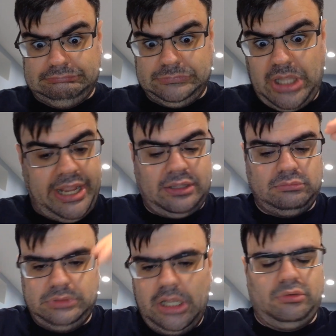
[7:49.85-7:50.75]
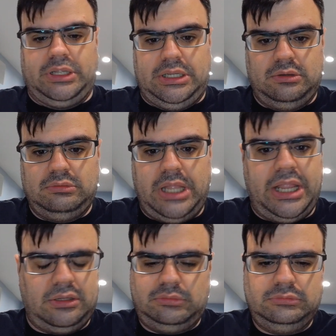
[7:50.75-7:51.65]
Like, literally.
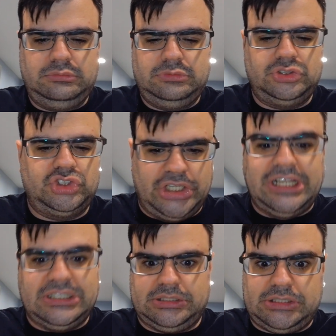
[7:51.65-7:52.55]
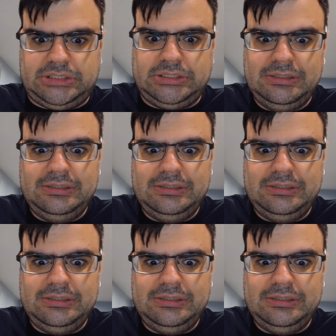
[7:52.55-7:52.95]
Like, Jesus.